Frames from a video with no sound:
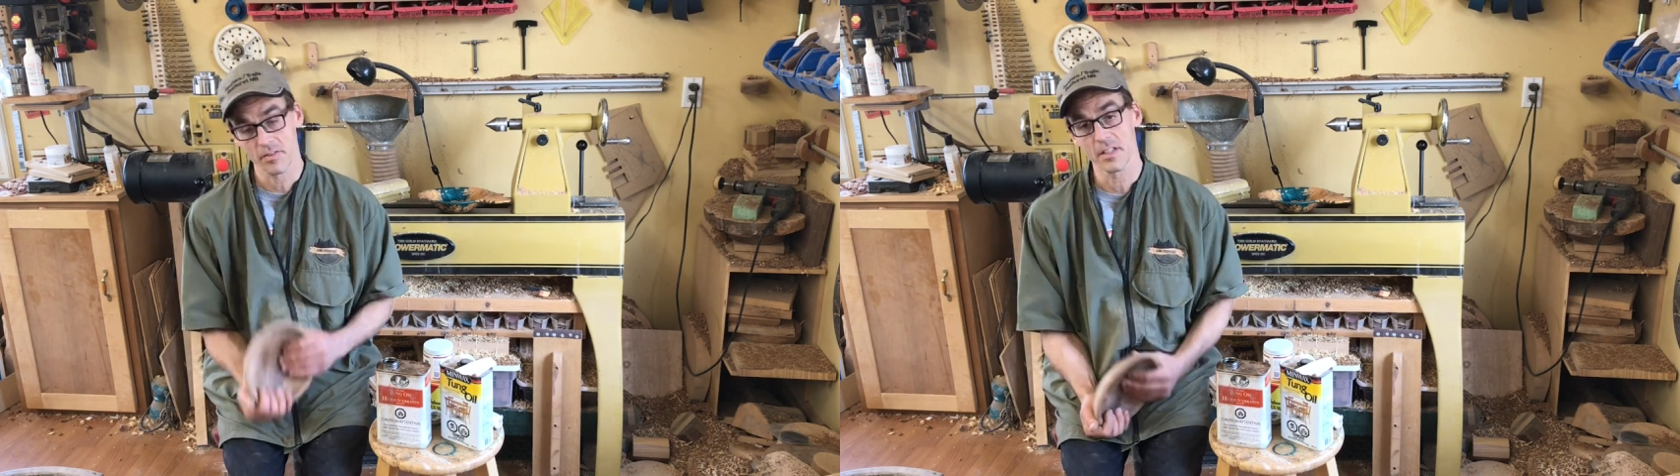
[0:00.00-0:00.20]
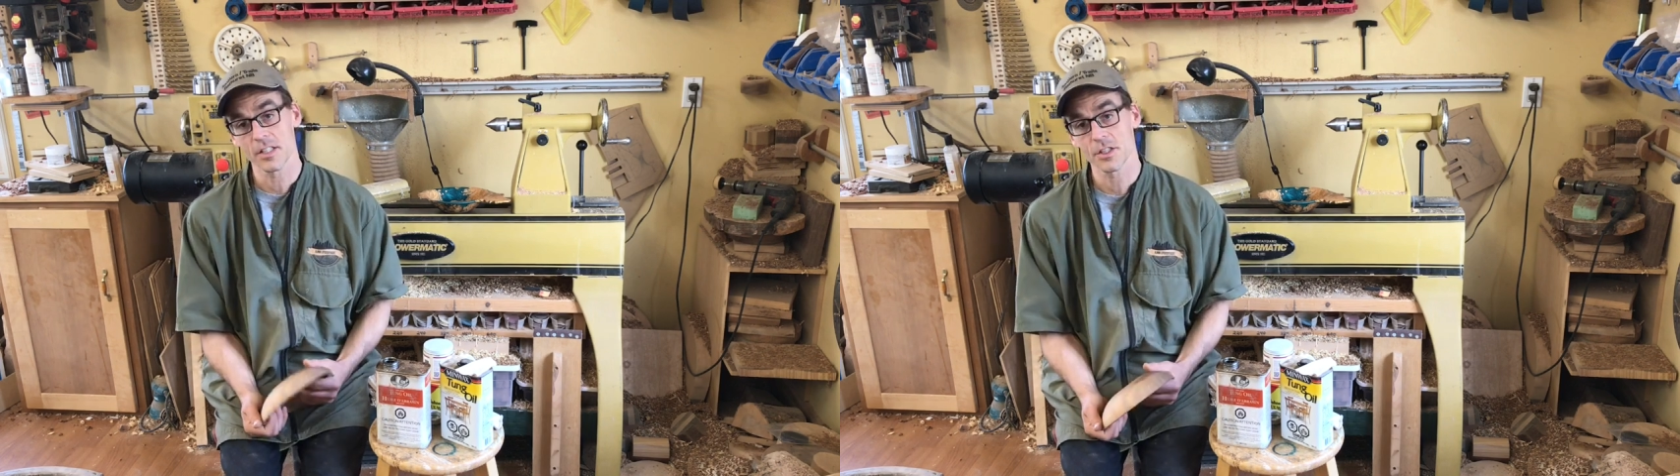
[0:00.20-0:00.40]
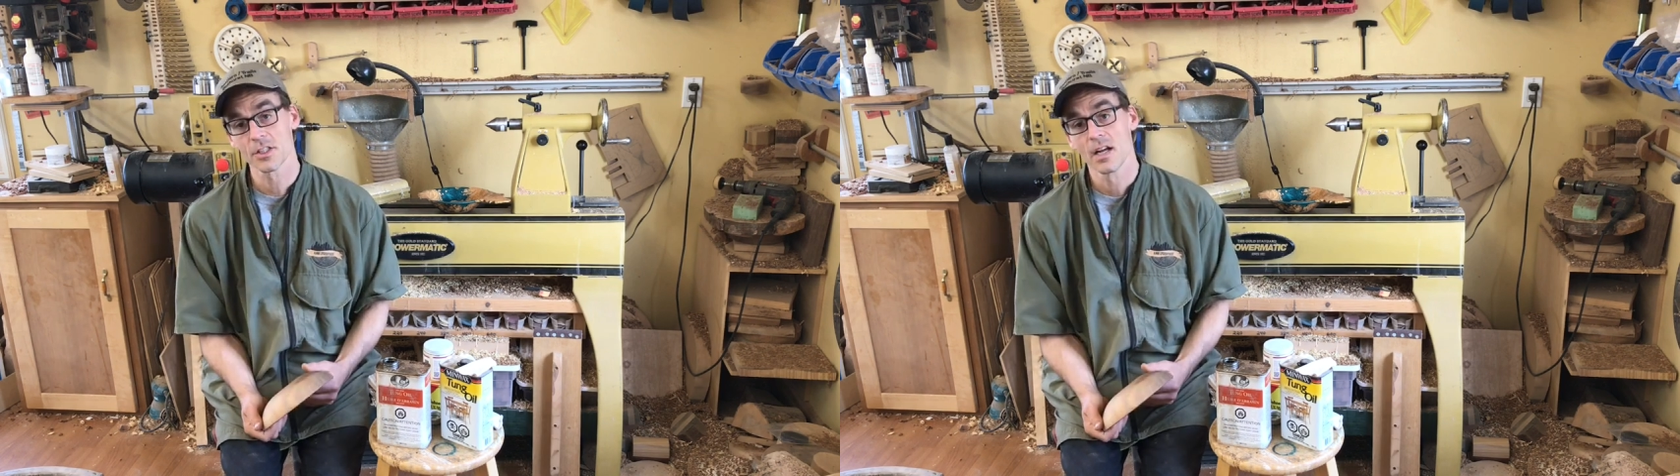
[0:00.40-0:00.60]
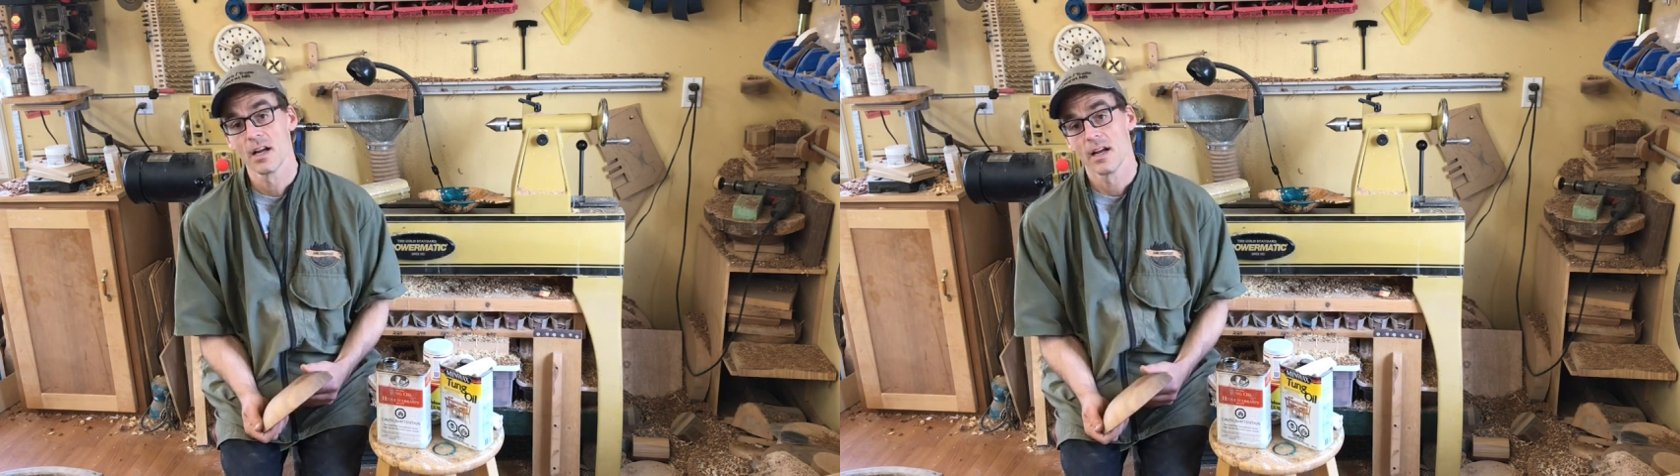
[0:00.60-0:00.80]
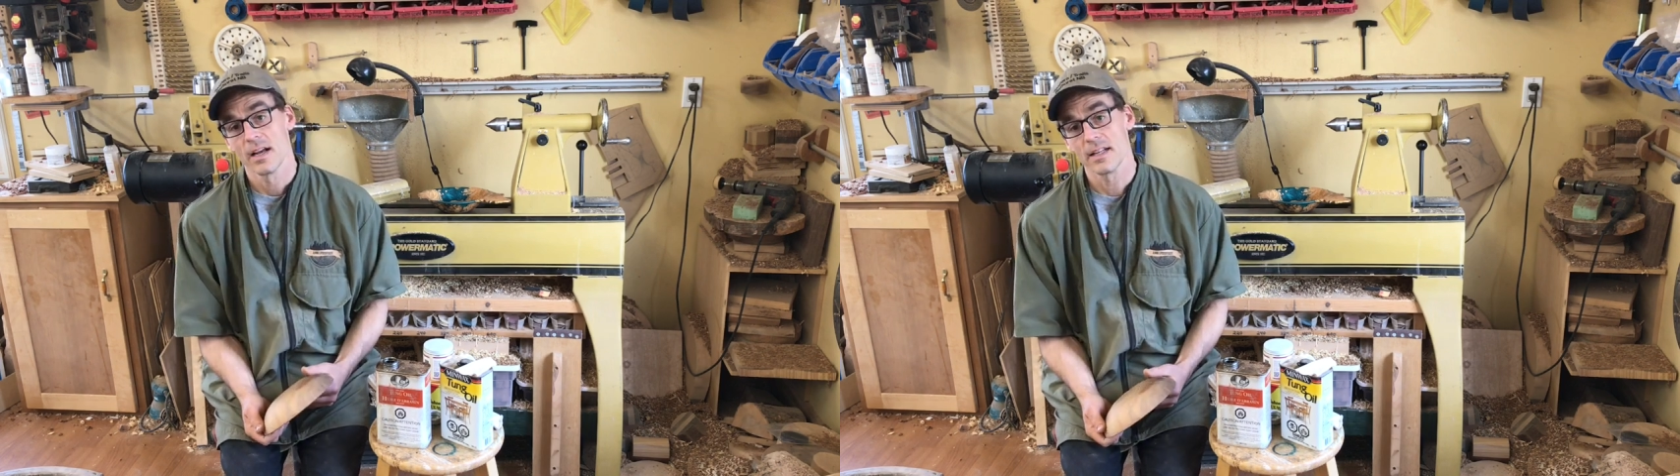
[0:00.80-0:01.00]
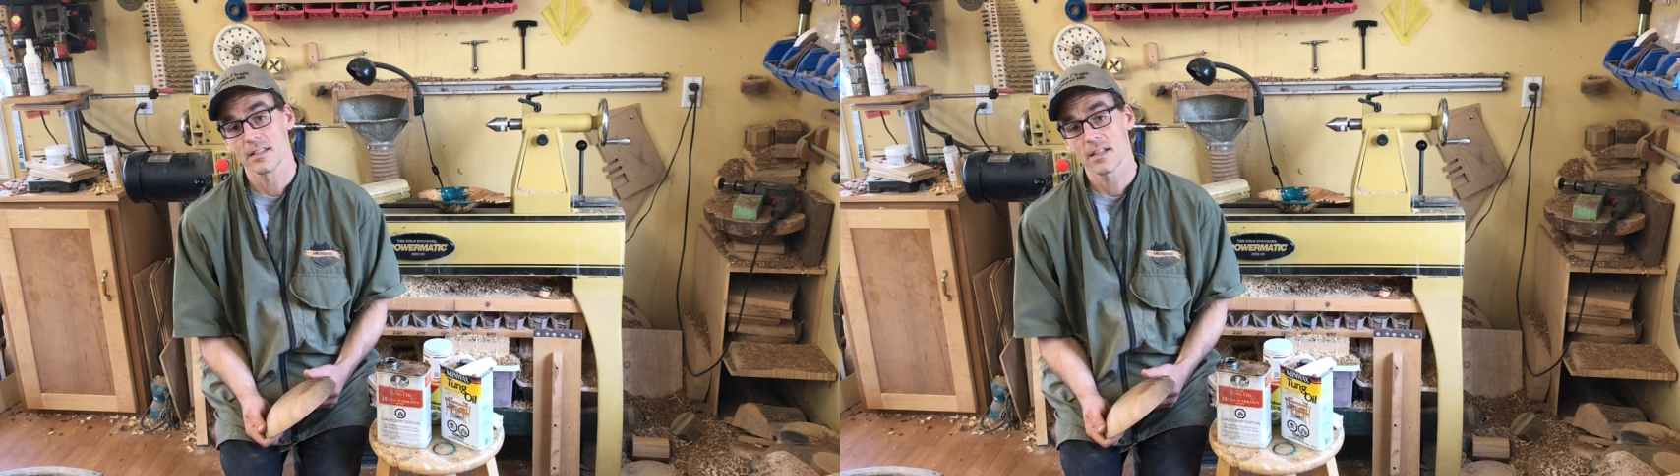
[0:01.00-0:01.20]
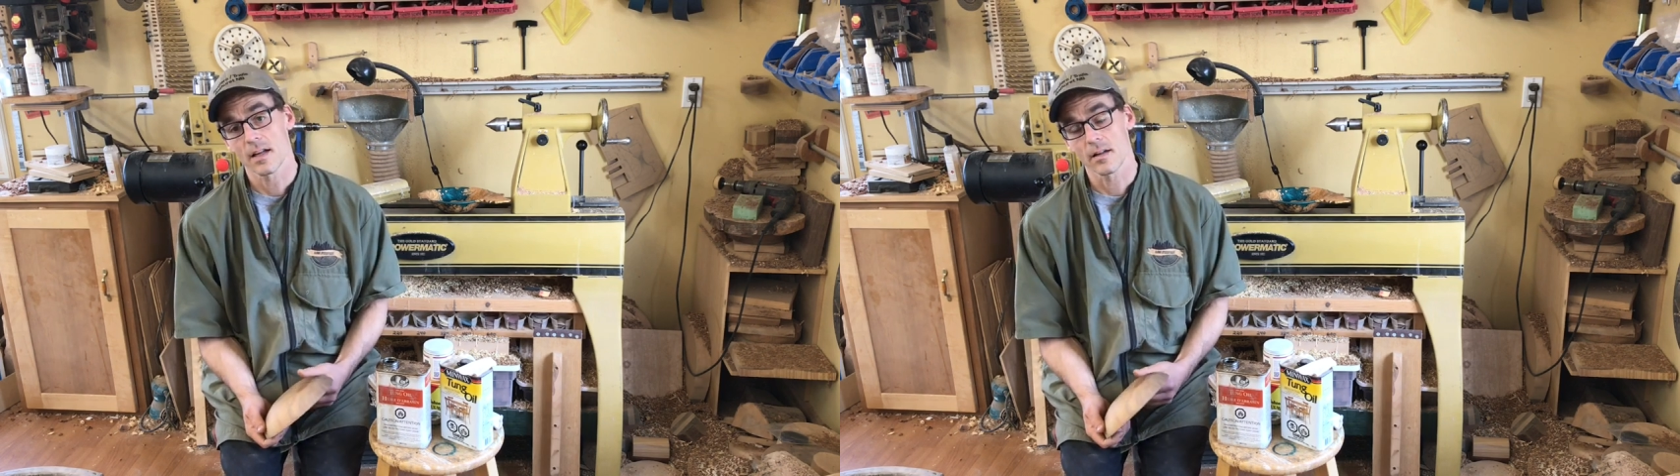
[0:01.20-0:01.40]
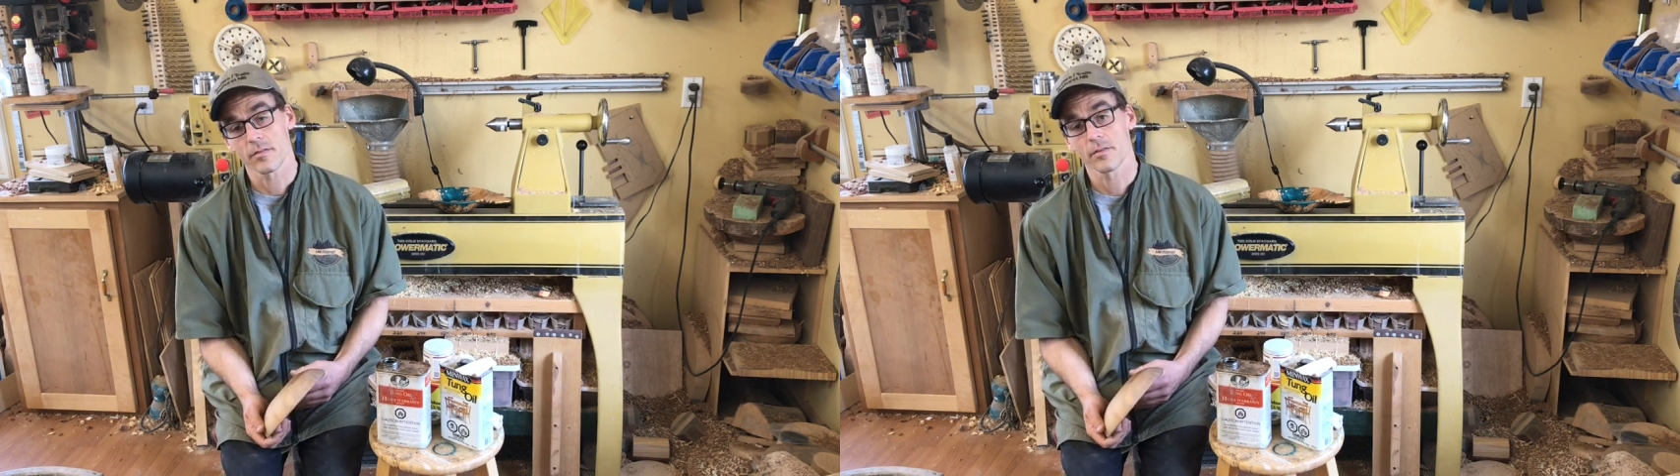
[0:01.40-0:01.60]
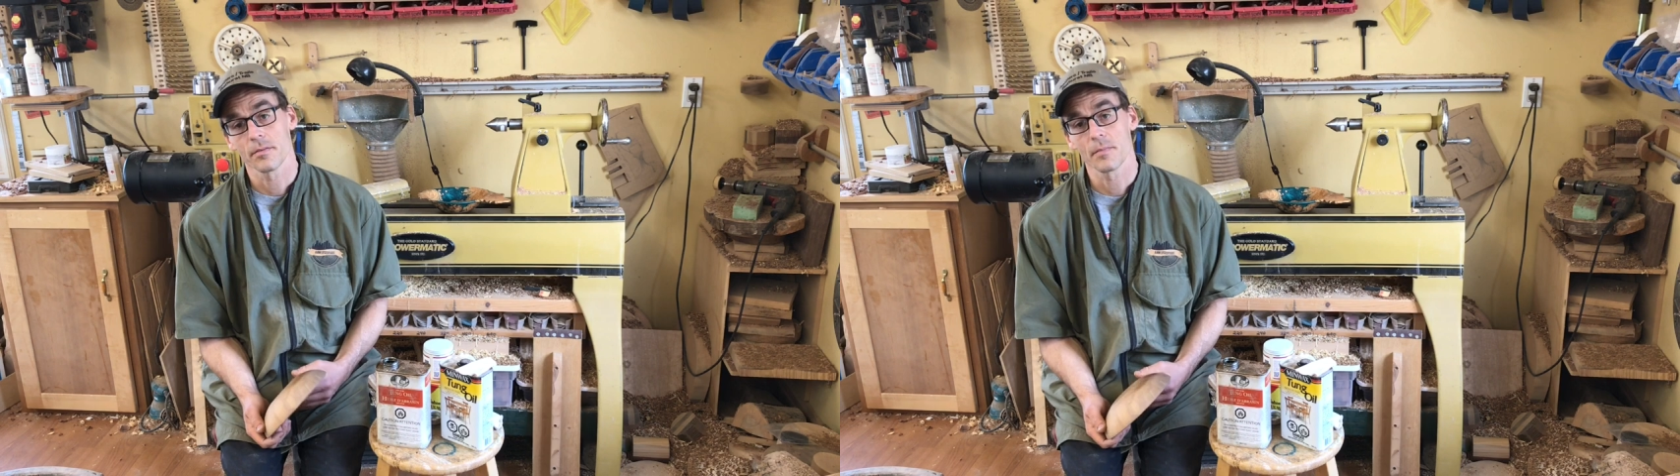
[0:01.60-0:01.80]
finish itself.